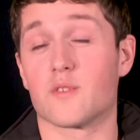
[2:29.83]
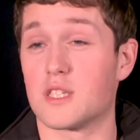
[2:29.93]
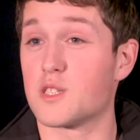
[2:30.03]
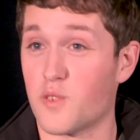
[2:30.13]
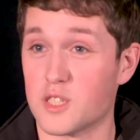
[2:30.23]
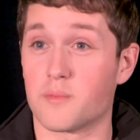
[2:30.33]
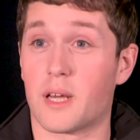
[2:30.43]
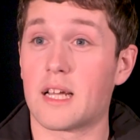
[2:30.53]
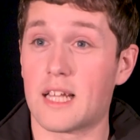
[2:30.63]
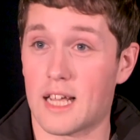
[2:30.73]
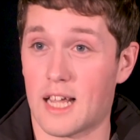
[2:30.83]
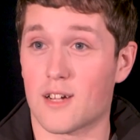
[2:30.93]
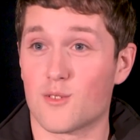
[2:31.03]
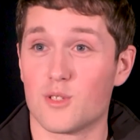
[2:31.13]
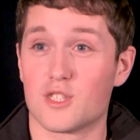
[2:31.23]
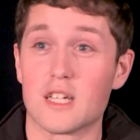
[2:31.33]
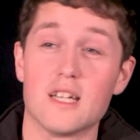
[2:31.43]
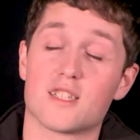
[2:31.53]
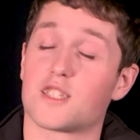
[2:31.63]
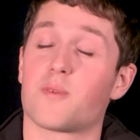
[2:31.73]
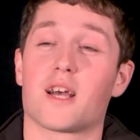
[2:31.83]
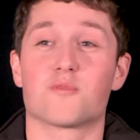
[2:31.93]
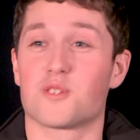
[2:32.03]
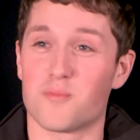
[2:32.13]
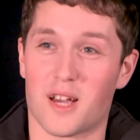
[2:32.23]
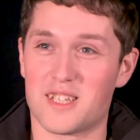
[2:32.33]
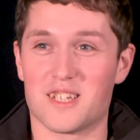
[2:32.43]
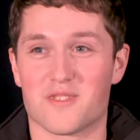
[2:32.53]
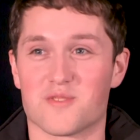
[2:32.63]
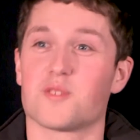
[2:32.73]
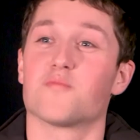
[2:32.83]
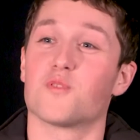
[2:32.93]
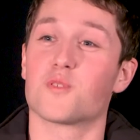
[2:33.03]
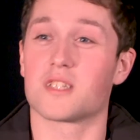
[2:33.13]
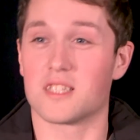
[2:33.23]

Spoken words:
It is fundamentally a language, despite what you might hear from some folk.